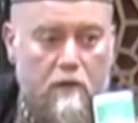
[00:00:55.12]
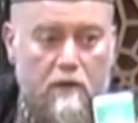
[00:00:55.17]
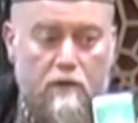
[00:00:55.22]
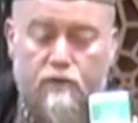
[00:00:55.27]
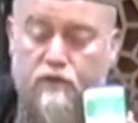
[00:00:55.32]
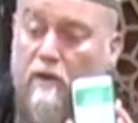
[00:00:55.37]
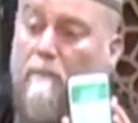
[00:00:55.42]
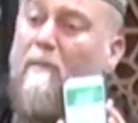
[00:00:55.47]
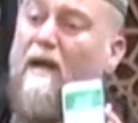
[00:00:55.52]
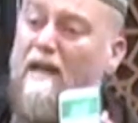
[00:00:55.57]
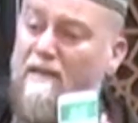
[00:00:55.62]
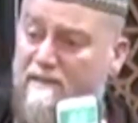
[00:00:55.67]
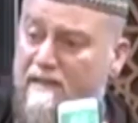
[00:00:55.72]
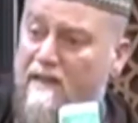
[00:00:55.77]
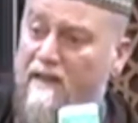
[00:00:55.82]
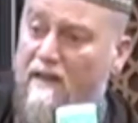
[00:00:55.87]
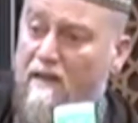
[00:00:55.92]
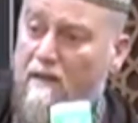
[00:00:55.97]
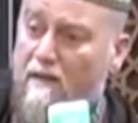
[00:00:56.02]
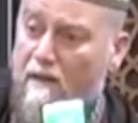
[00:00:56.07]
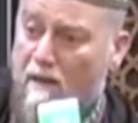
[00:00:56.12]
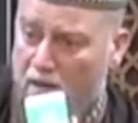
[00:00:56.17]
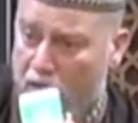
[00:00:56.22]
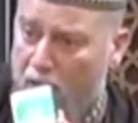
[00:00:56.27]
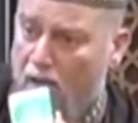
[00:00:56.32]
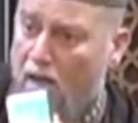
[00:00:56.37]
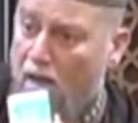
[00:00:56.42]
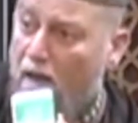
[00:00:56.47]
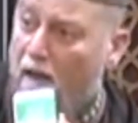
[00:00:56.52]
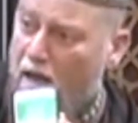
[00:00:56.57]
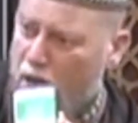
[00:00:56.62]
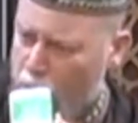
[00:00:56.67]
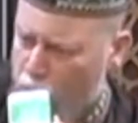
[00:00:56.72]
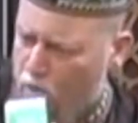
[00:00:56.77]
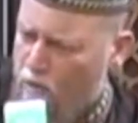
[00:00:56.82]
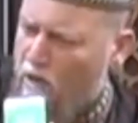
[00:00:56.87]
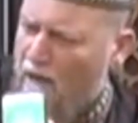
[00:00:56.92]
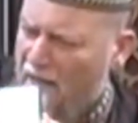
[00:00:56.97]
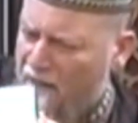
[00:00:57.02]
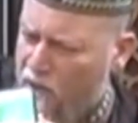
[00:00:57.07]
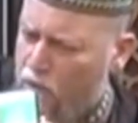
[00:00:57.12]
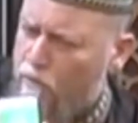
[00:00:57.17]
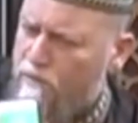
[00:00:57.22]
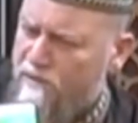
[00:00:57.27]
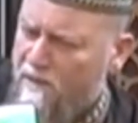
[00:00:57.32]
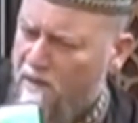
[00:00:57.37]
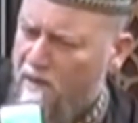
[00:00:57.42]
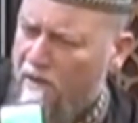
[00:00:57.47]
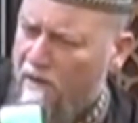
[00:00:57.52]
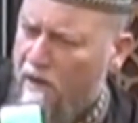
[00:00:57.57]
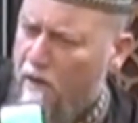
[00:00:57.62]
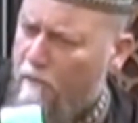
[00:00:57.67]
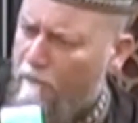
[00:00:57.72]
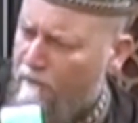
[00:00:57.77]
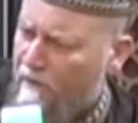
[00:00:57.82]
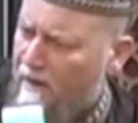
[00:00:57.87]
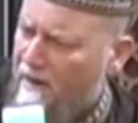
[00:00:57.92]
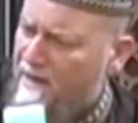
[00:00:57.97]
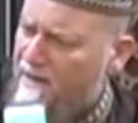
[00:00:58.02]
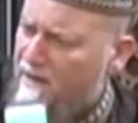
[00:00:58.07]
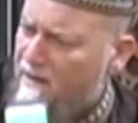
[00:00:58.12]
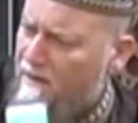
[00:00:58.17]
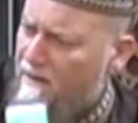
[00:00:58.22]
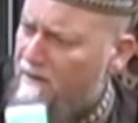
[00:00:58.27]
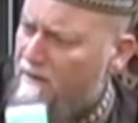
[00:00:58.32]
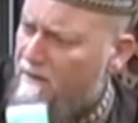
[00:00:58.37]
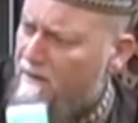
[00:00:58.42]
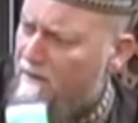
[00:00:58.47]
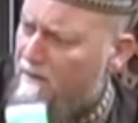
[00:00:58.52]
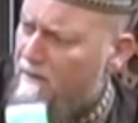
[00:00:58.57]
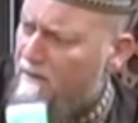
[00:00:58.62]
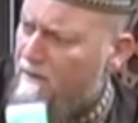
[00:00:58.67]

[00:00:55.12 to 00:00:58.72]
So I'm telling her, you're accusing Allah of lying?